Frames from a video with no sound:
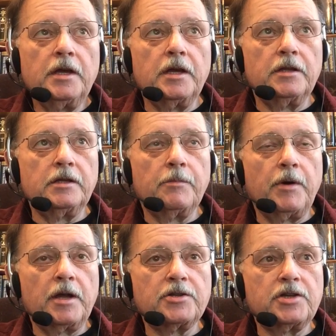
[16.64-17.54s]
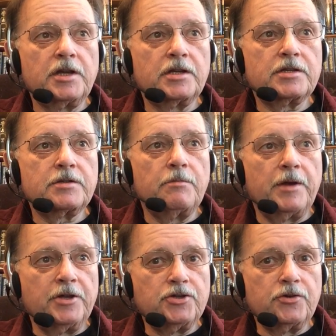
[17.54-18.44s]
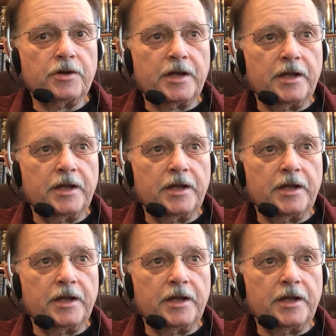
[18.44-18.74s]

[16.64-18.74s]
in the Apologetics major